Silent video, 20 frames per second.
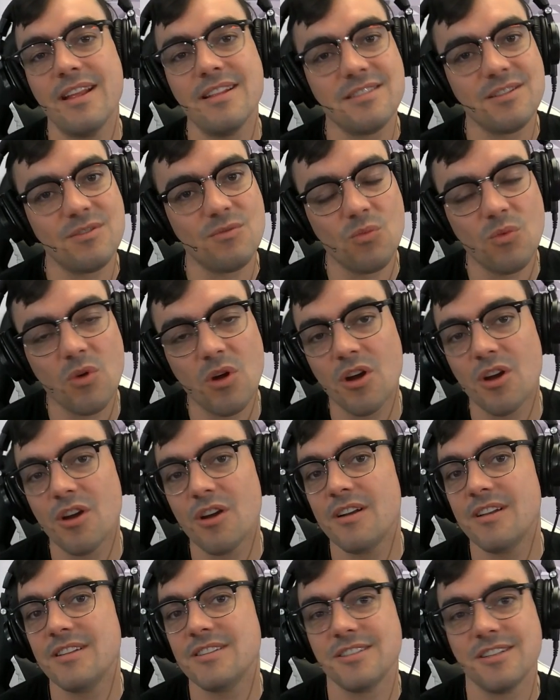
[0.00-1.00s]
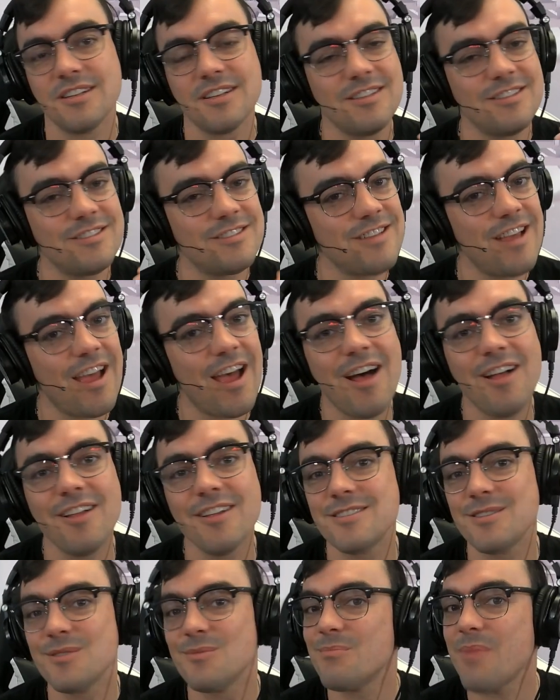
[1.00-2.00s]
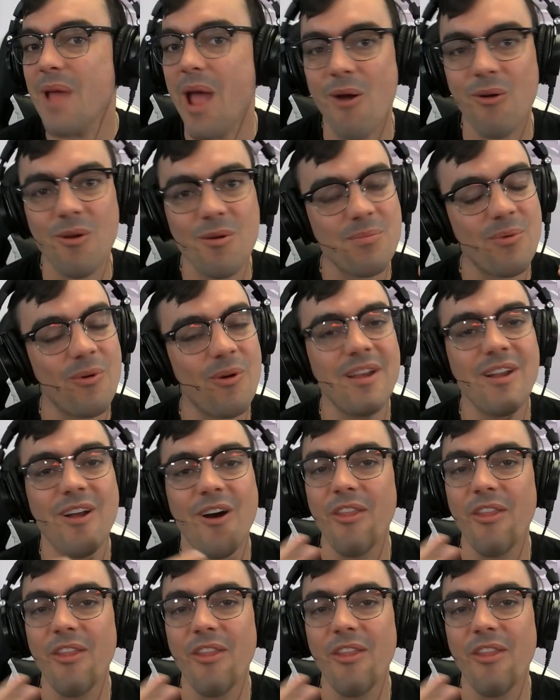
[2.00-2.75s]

It's in Word, it's in Excel, it's in PowerPoint.